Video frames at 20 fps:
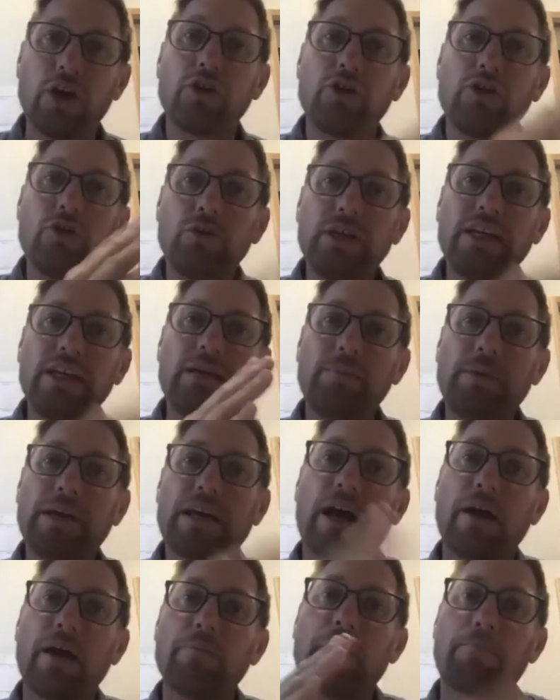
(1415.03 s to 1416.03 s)
you need to
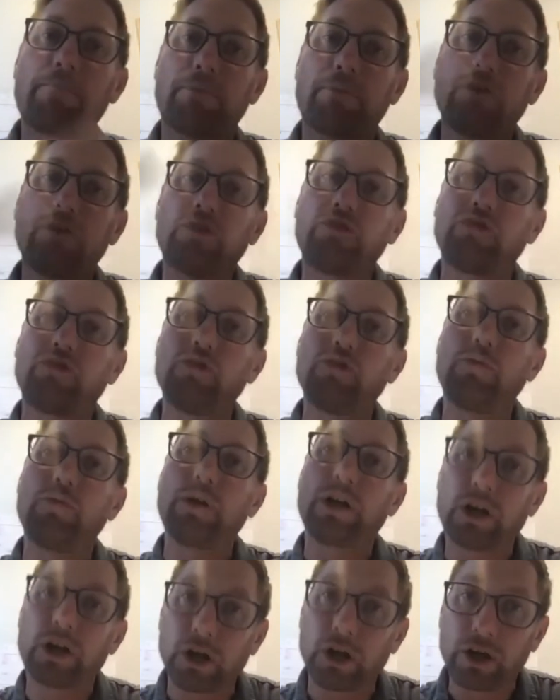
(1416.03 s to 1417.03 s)
become the
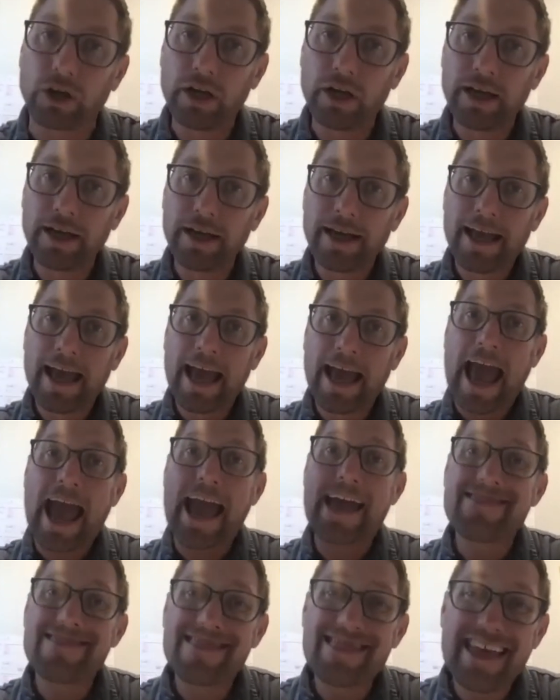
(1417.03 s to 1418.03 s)
pursuer.
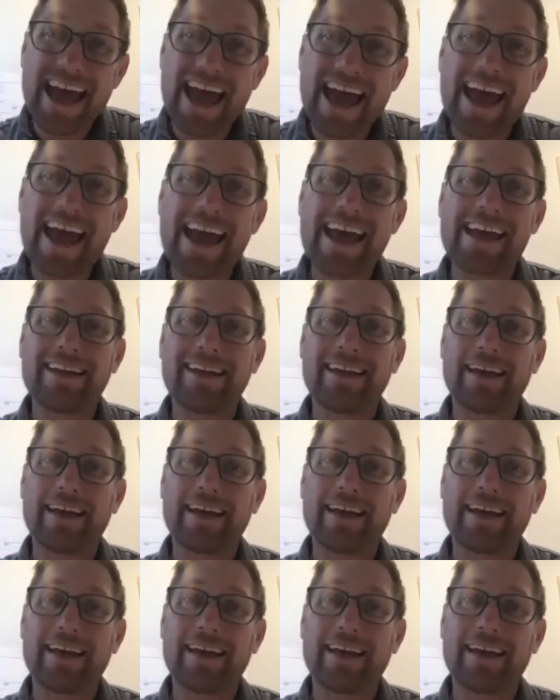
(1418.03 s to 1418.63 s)
And